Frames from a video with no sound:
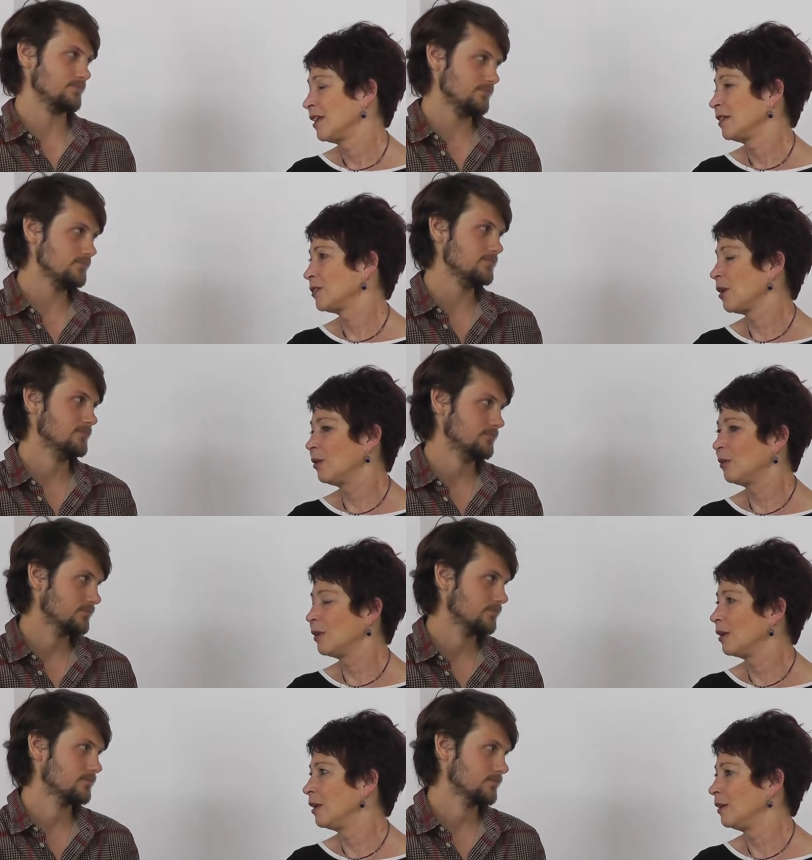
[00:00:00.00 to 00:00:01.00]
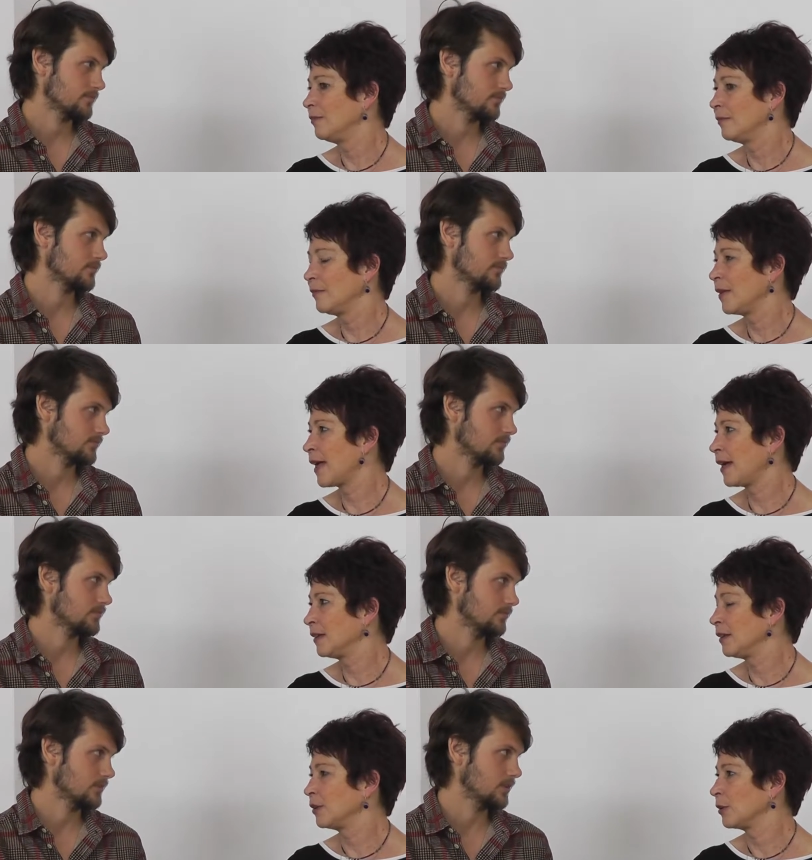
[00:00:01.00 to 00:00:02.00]
Speaker 1: So um,
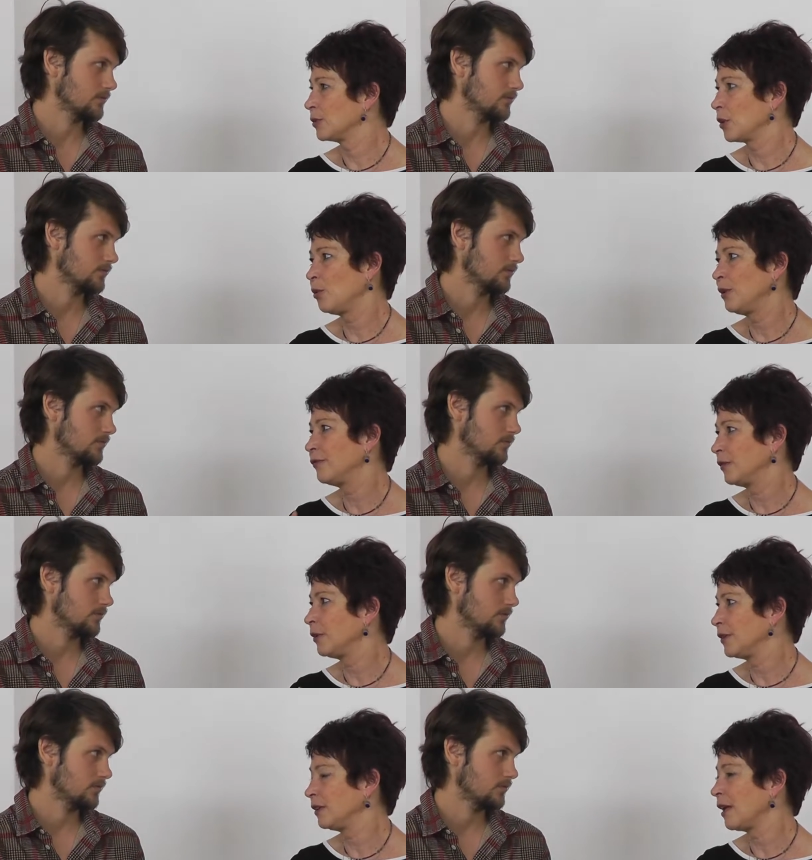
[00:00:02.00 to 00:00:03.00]
that, you know, so we've learned a